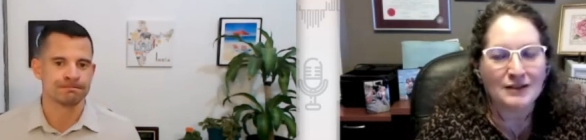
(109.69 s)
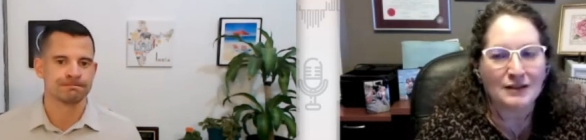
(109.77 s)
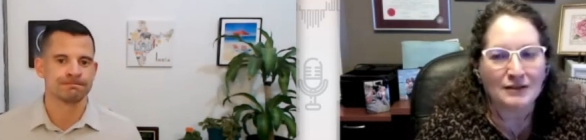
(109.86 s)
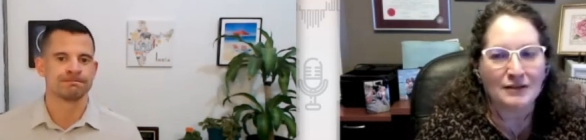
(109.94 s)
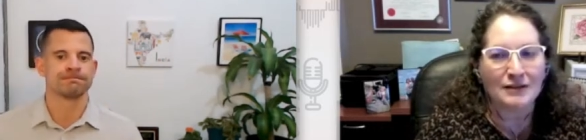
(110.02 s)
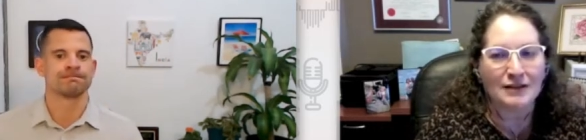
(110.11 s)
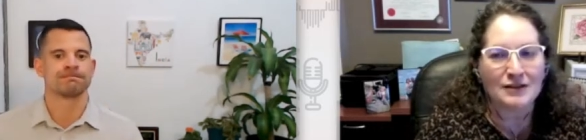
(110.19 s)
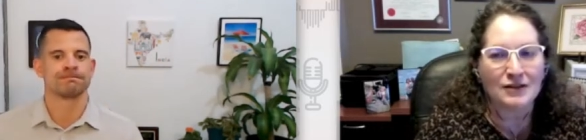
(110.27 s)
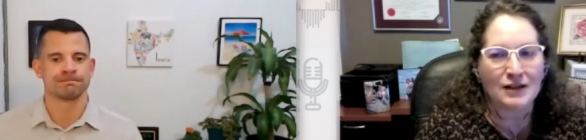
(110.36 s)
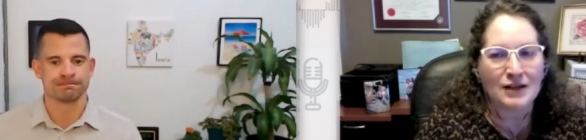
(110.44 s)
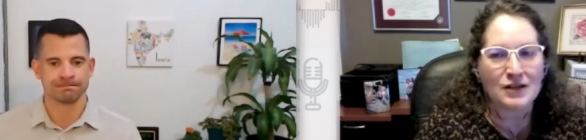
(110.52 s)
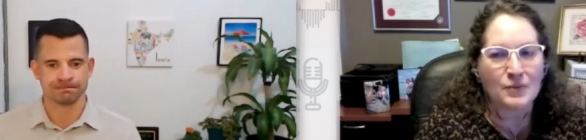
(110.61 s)
Speaker 1: And, and so
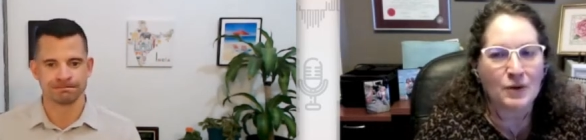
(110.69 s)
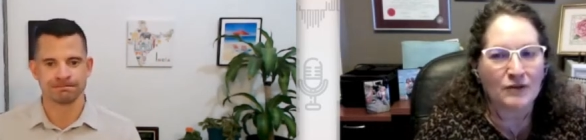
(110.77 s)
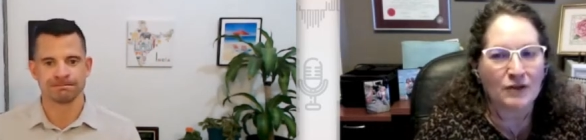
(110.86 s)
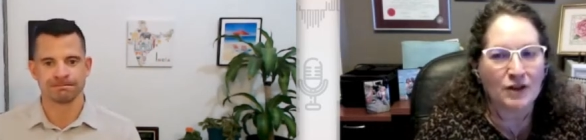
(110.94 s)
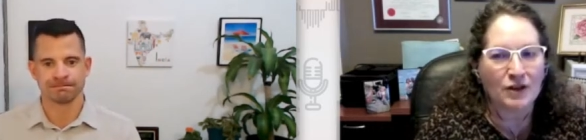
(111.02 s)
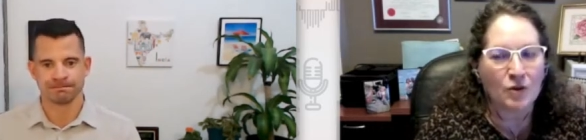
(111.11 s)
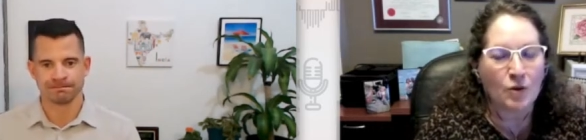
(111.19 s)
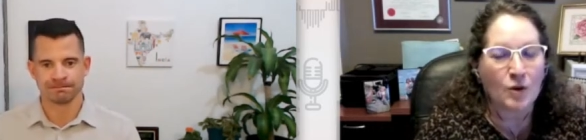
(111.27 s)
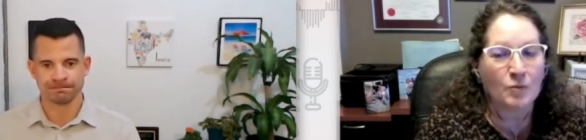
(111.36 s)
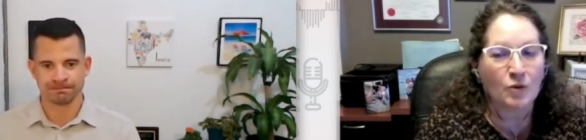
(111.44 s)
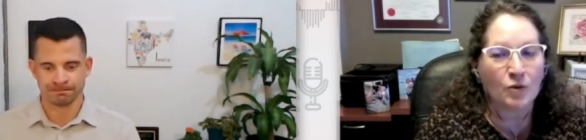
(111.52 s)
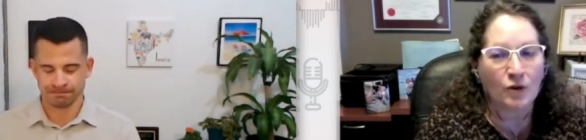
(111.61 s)
that's one of the core
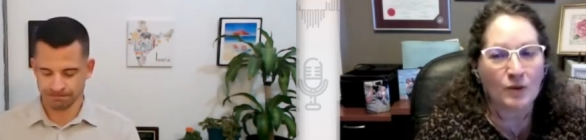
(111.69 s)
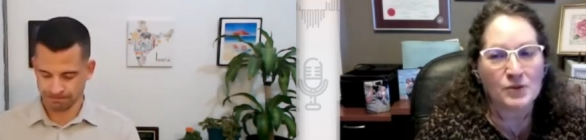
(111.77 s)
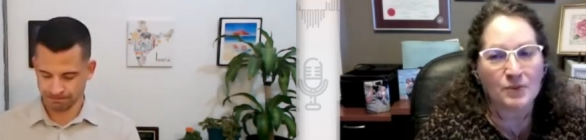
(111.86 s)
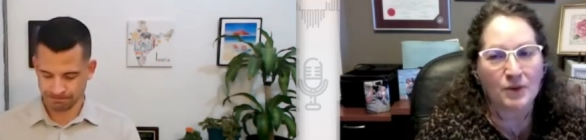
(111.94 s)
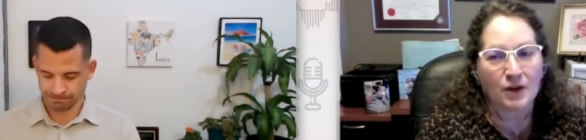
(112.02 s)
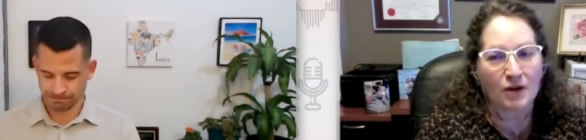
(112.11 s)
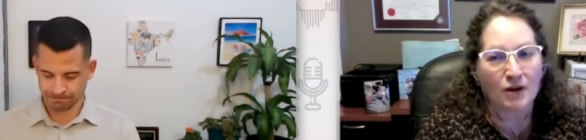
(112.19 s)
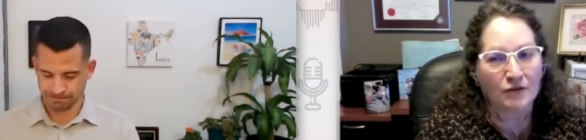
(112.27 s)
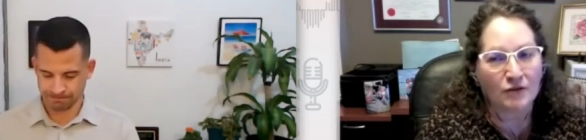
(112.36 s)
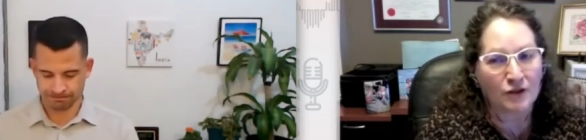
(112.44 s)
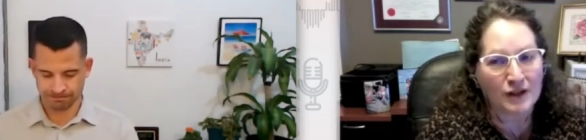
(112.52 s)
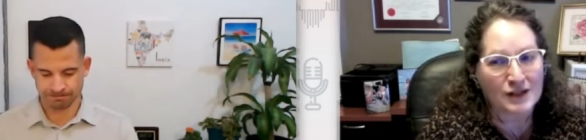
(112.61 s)
programs that we
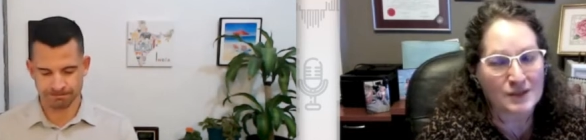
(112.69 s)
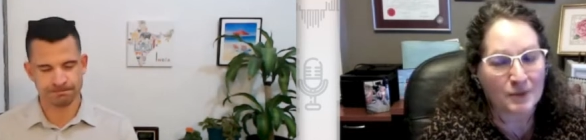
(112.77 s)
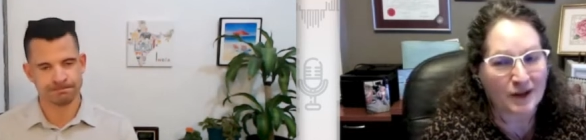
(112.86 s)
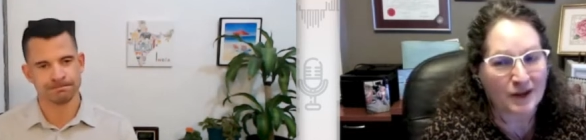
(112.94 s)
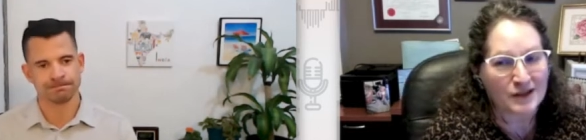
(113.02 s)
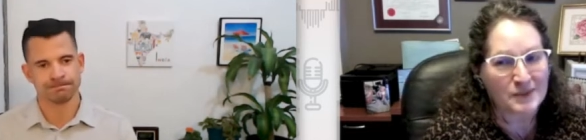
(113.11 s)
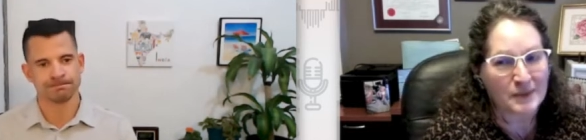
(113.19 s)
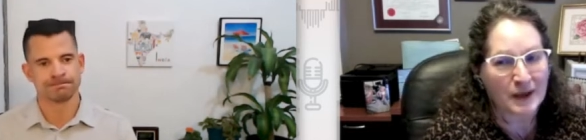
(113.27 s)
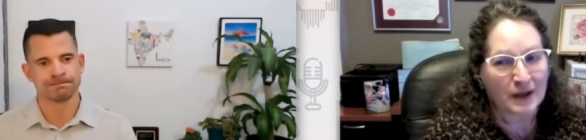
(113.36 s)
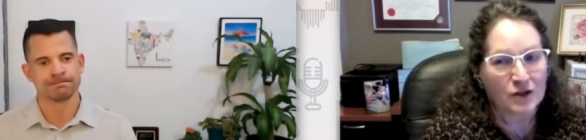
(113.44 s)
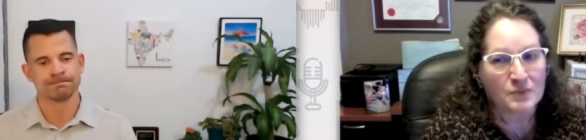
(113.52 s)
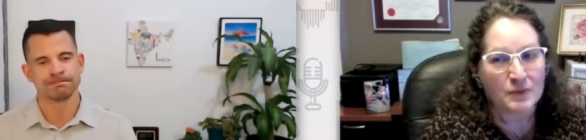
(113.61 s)
offer is practice
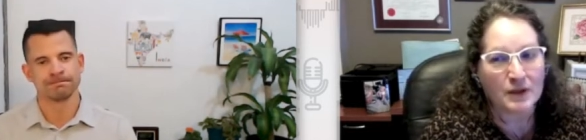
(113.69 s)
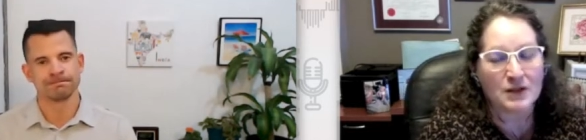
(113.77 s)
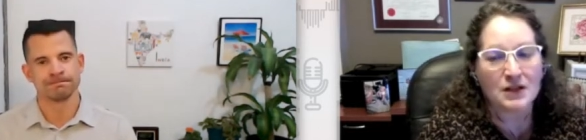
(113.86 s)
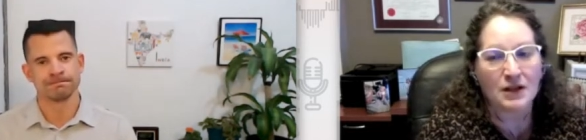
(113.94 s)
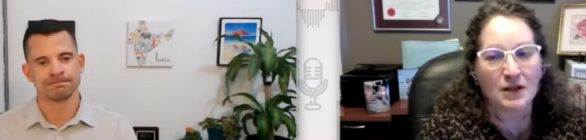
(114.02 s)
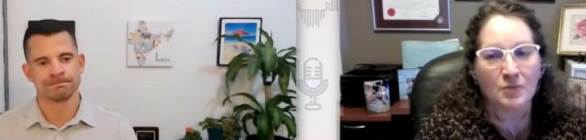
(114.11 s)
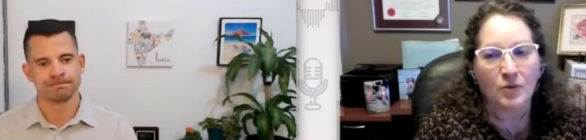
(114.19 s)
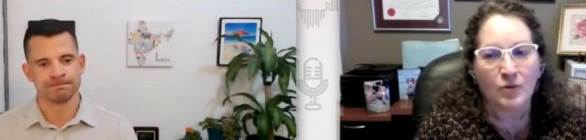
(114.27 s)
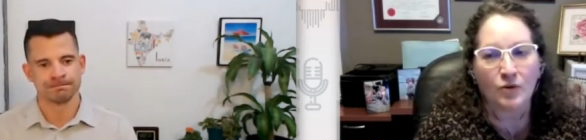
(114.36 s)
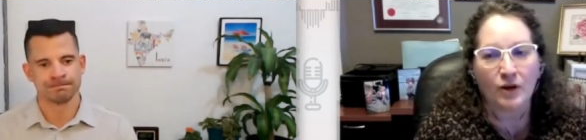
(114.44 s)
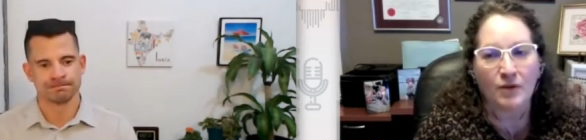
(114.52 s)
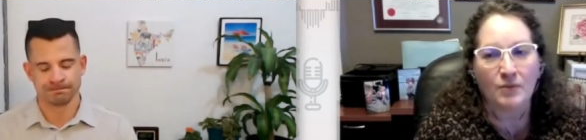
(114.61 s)
management uh,
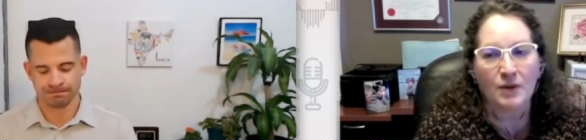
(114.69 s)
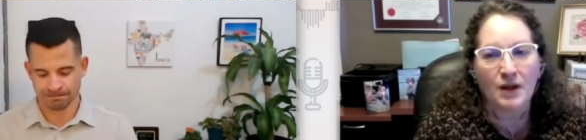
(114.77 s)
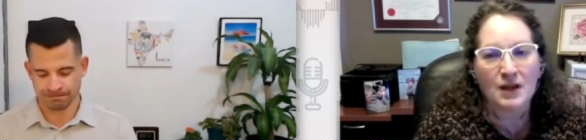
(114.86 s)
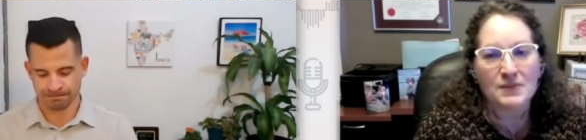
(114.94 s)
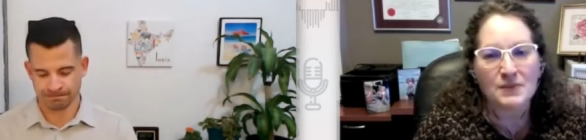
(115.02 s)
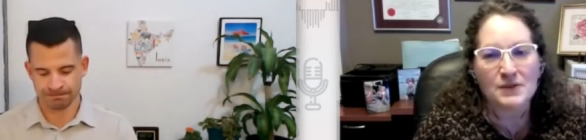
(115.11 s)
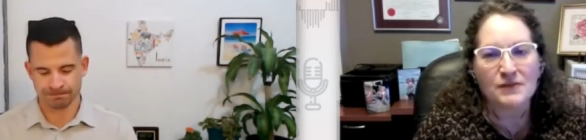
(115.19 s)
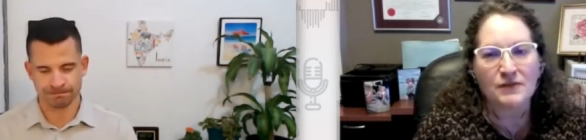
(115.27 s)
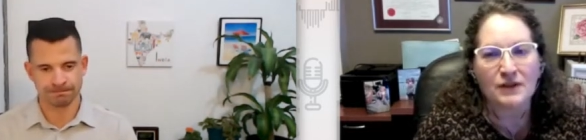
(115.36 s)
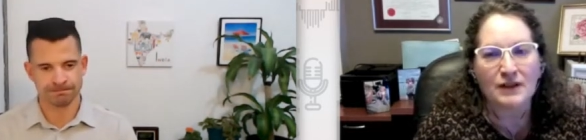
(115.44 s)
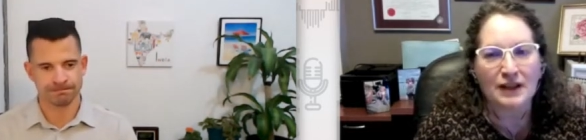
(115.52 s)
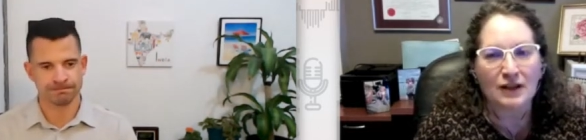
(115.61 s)
program,
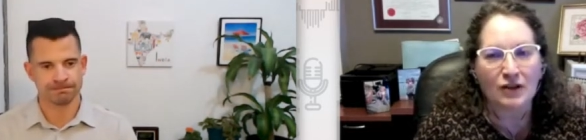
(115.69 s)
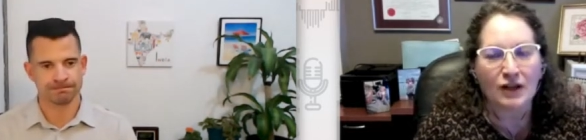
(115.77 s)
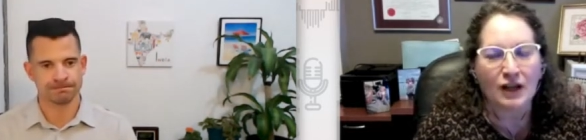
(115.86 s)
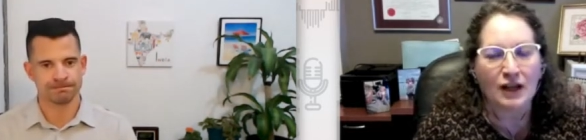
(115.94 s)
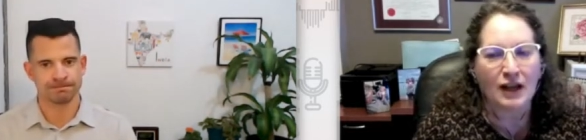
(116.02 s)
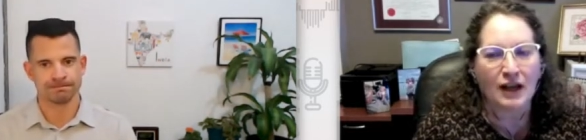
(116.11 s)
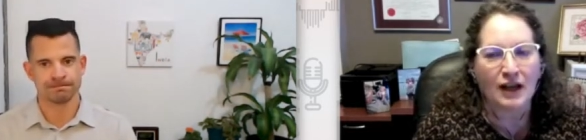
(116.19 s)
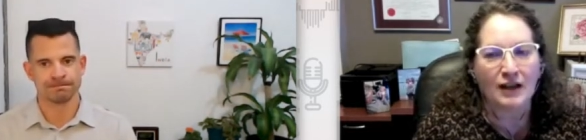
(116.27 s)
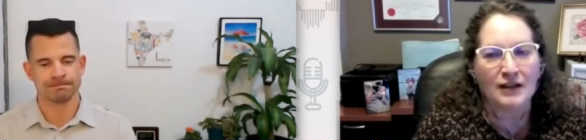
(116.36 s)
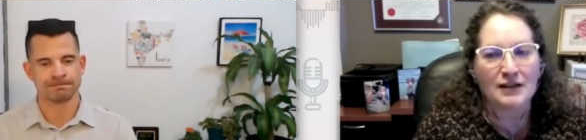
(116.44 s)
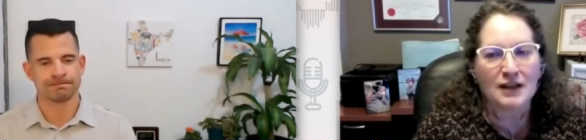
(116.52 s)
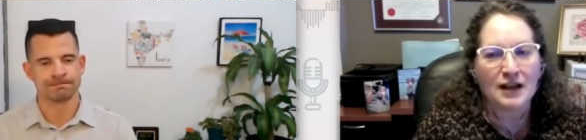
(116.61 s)
specifically looking at